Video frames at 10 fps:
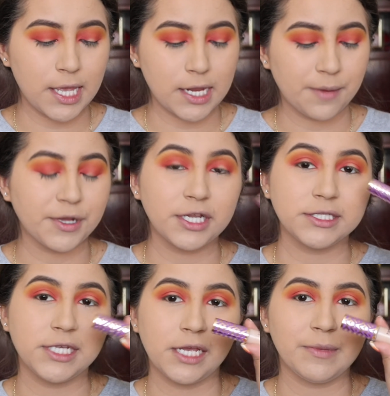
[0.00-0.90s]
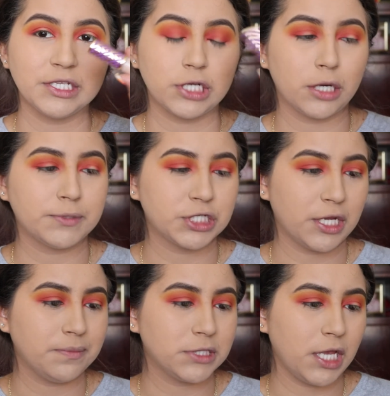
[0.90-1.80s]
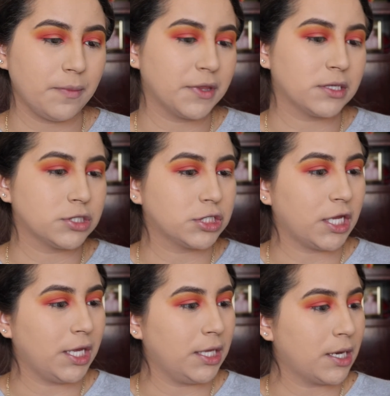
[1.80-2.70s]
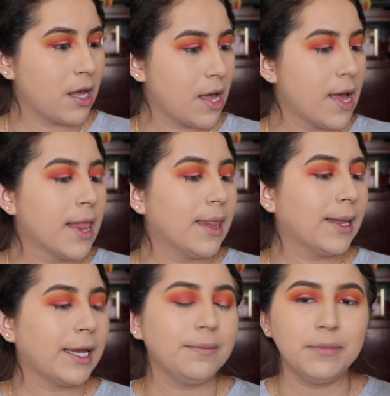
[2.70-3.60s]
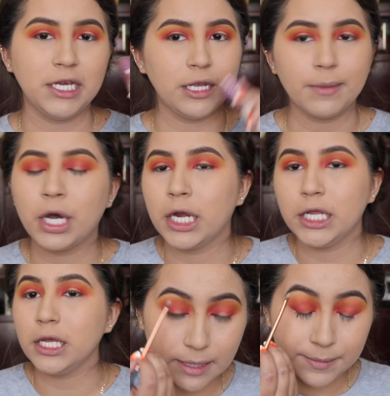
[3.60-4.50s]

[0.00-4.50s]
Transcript: and I'm gonna take my Tarte Shape Tape in the shade Light Medium Honey.